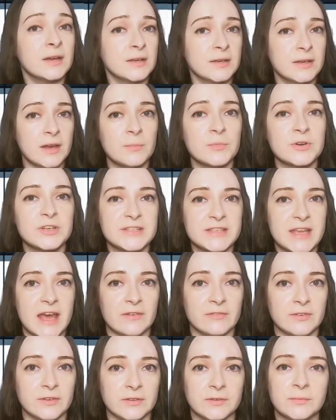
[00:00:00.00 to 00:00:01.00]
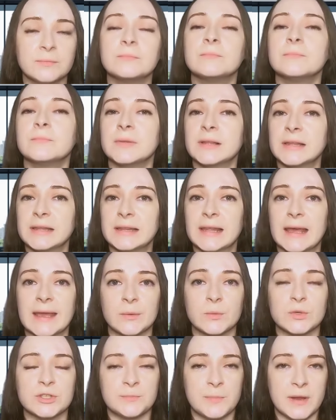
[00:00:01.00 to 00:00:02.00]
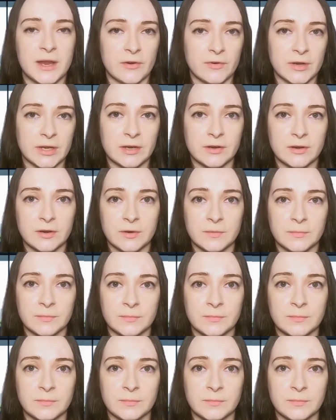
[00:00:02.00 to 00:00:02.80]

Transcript: Number 7. Language barrier.